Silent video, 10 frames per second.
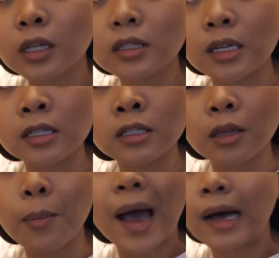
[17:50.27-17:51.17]
since
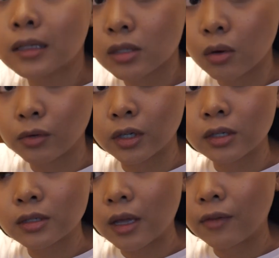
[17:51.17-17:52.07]
the past
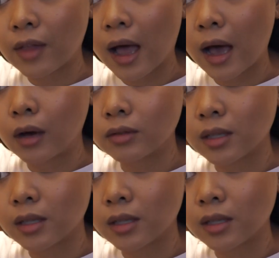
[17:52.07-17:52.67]
owners of the house.